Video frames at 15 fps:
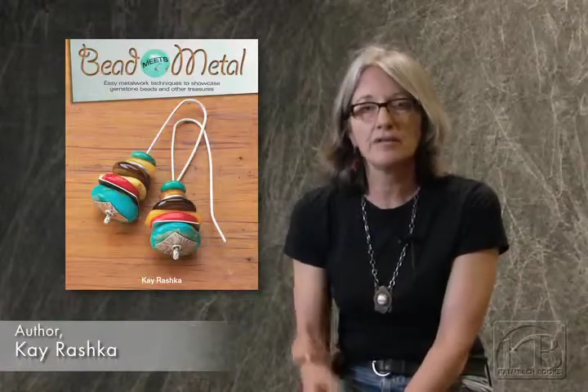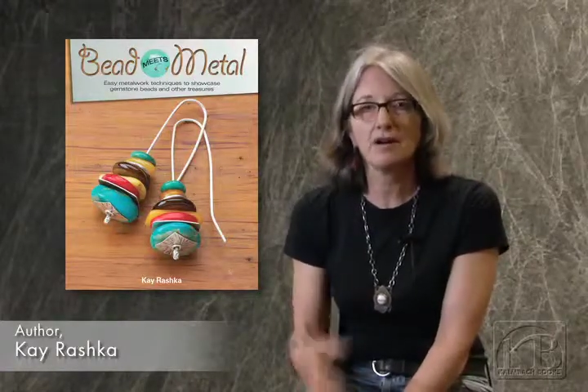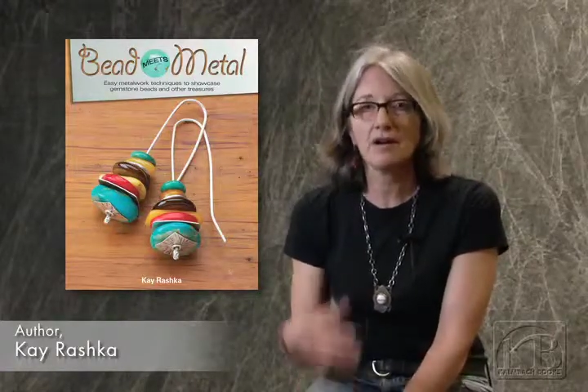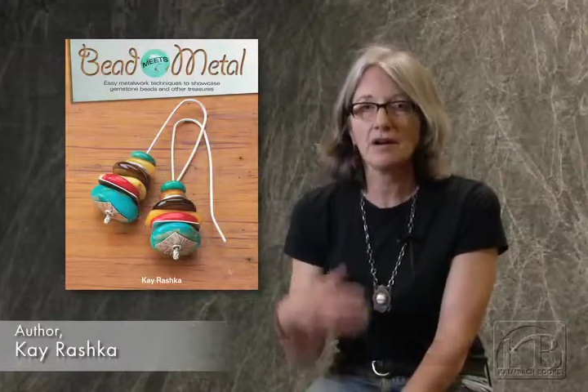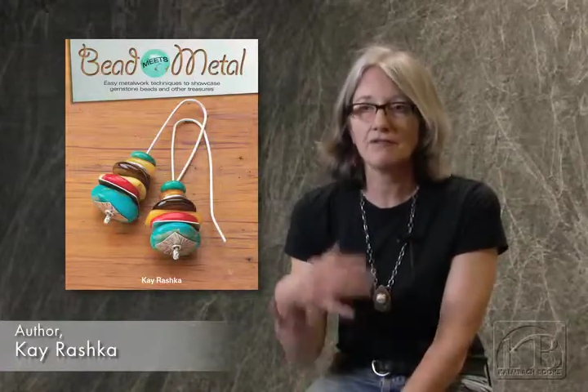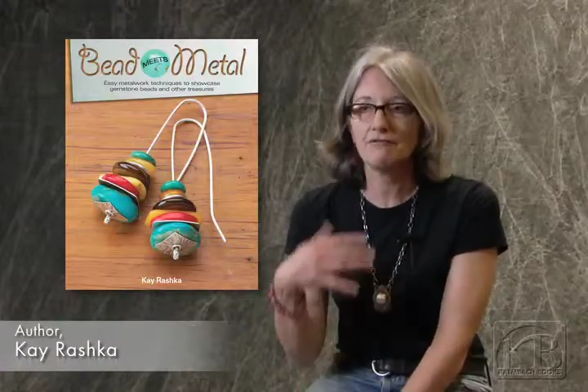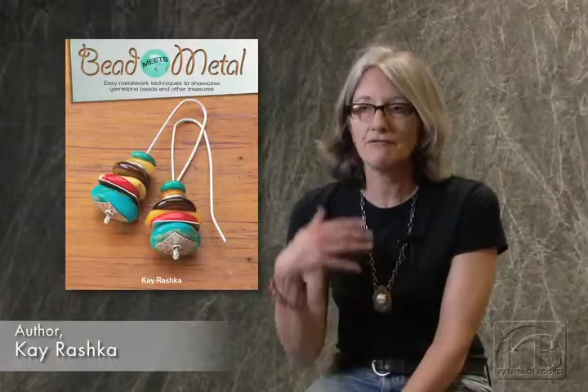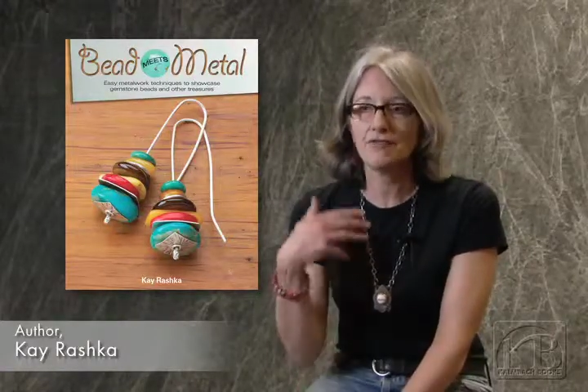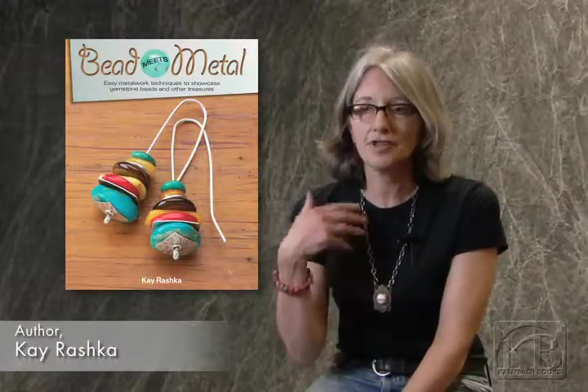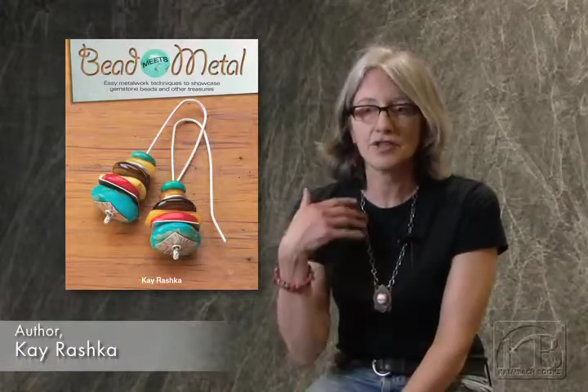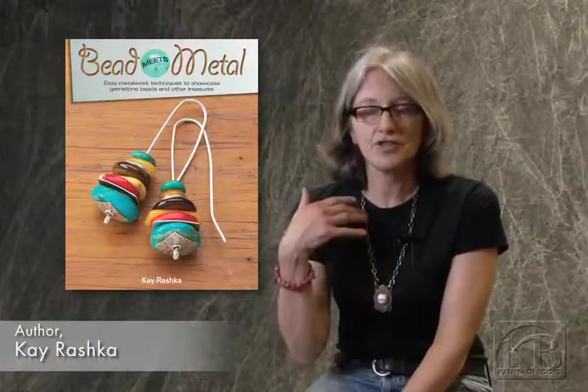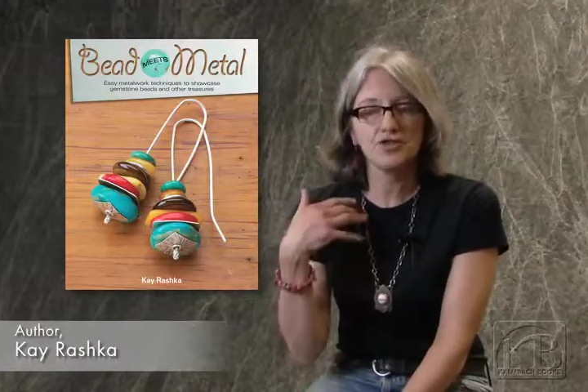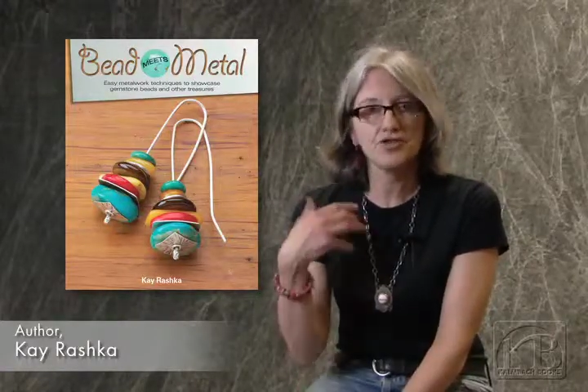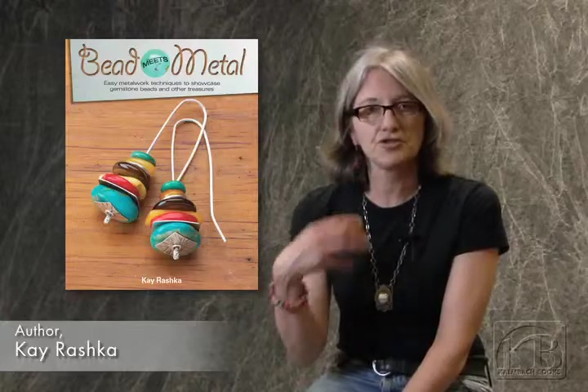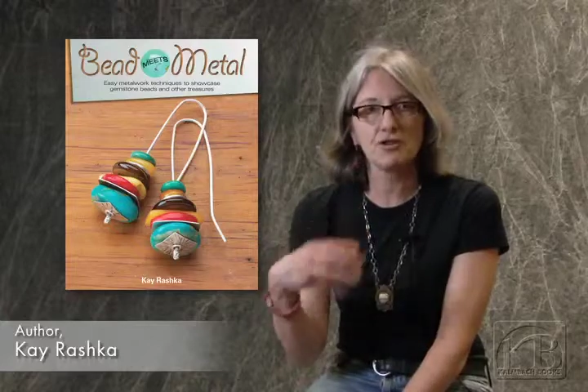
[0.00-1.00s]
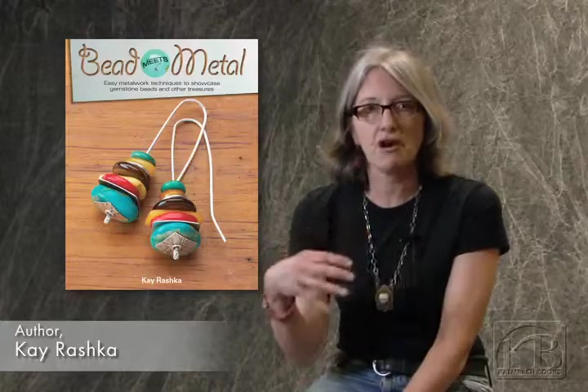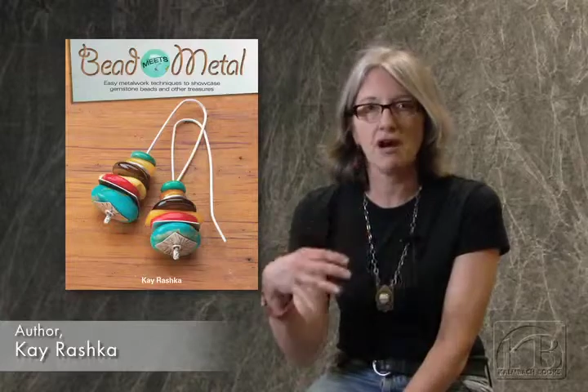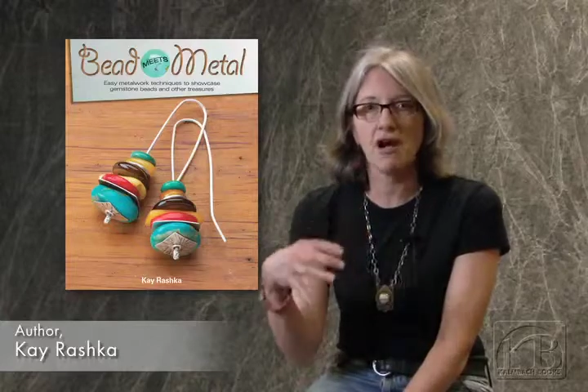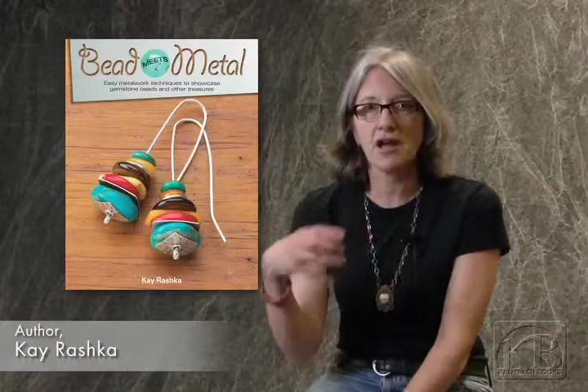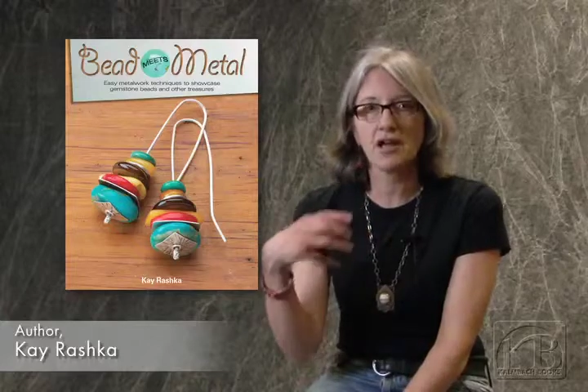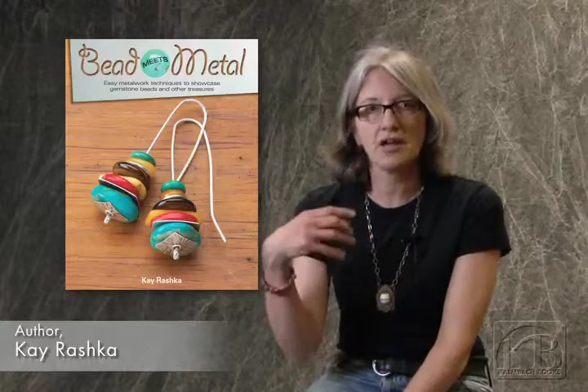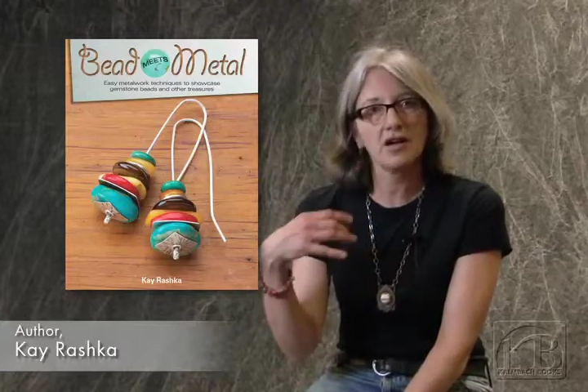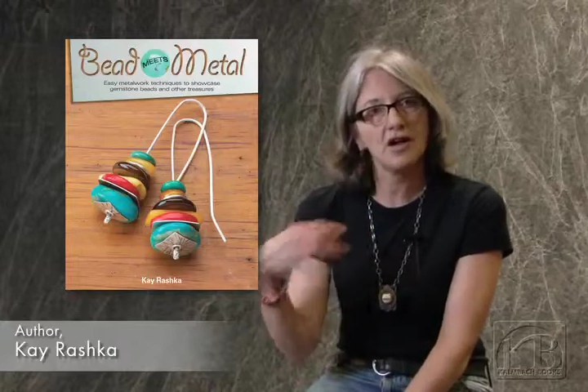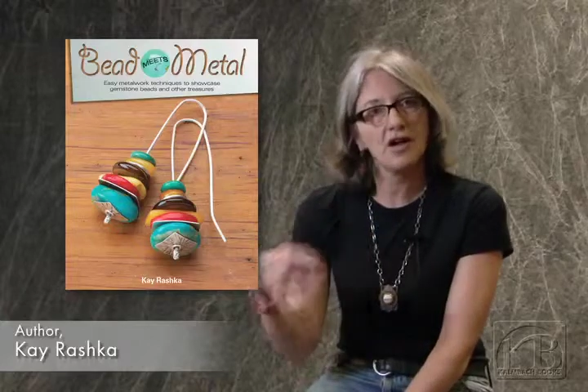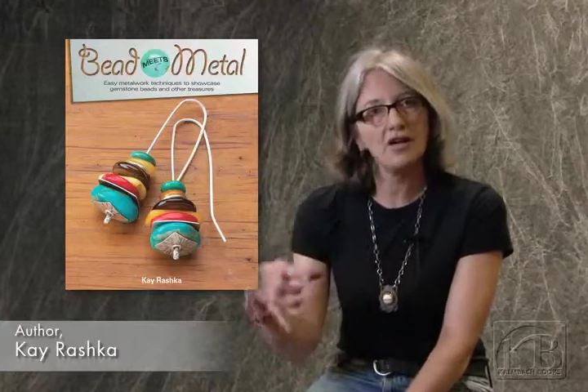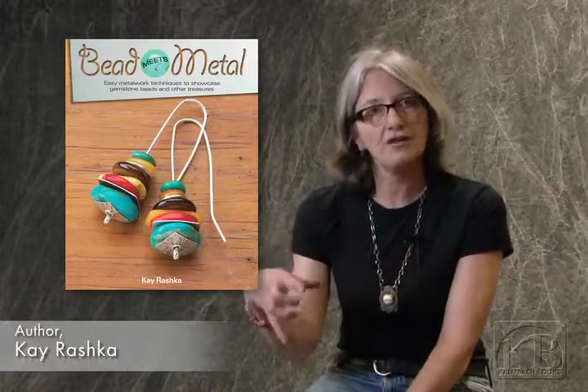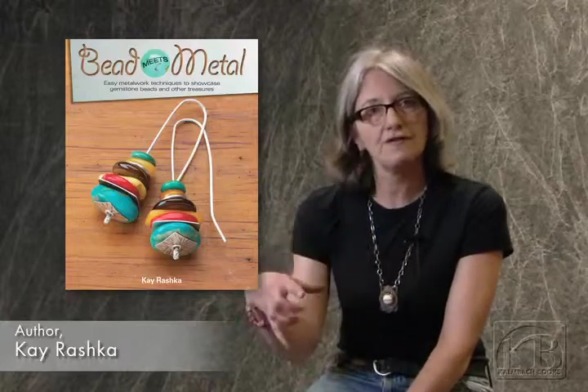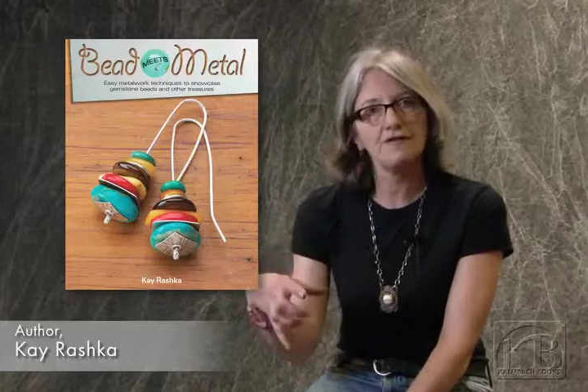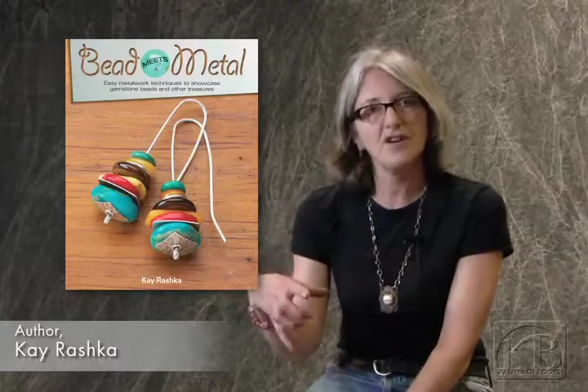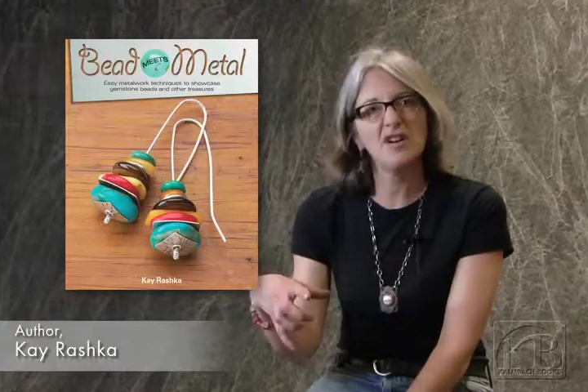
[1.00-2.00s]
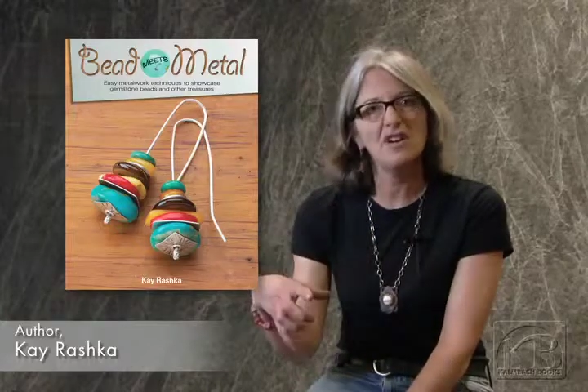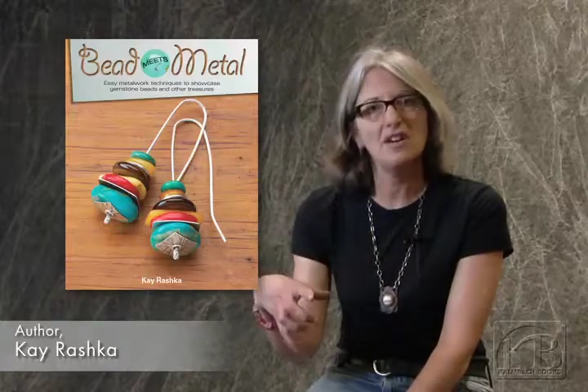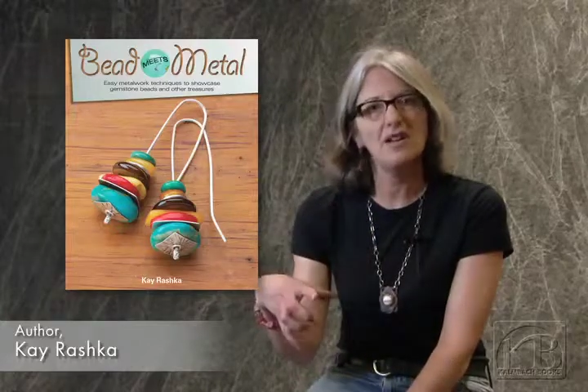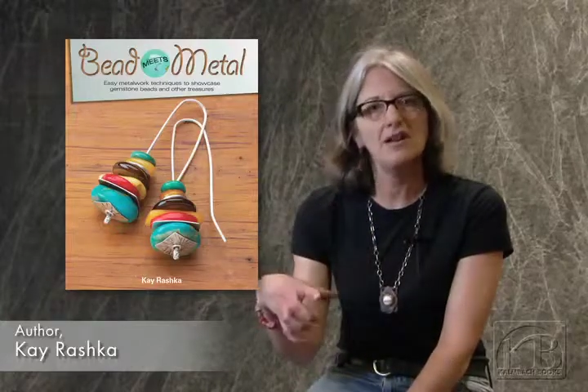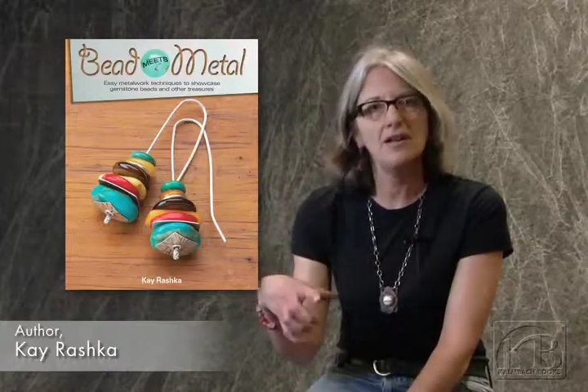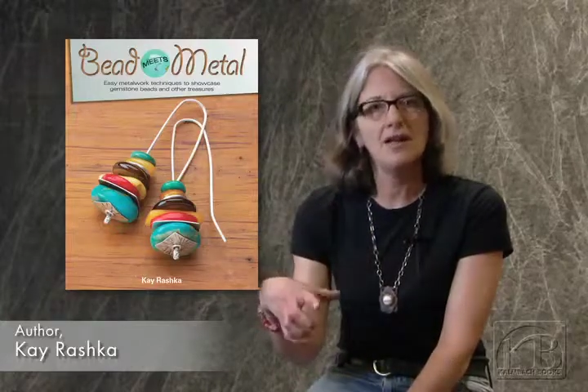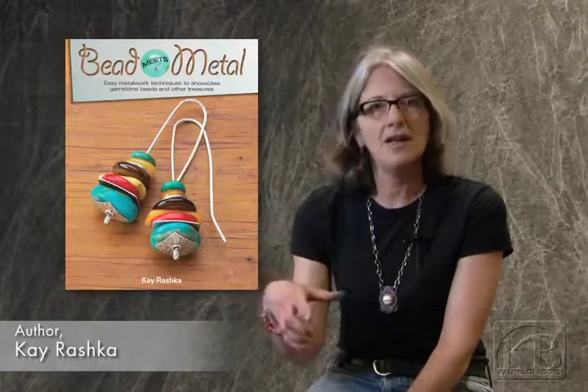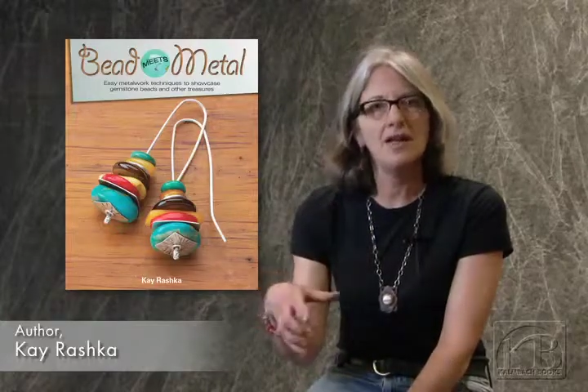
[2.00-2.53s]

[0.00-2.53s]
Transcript: are really strong and colorful.